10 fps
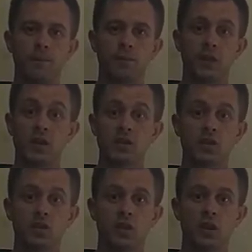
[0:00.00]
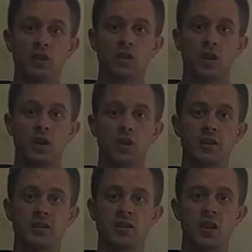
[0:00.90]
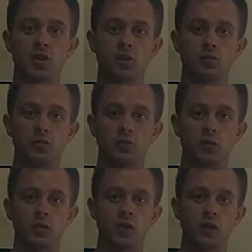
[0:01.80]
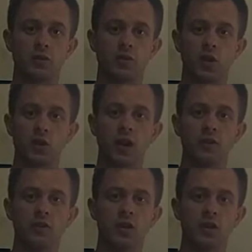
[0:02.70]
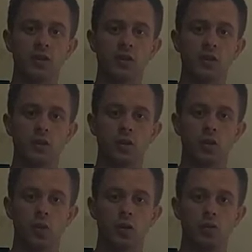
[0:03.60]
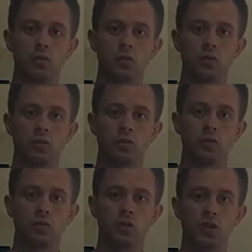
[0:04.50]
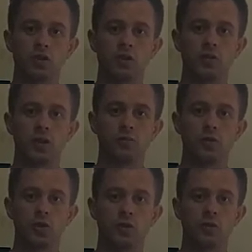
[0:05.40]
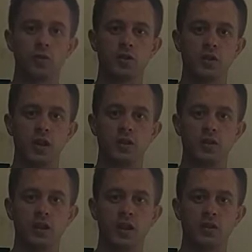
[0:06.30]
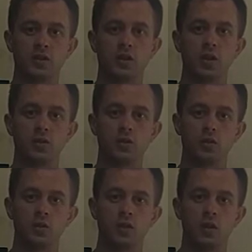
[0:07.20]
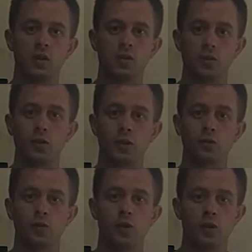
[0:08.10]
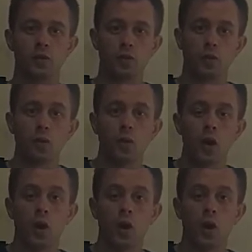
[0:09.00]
These two things are essential. If you don't have this, well, you need to develop those first and then to go to the real world, you know?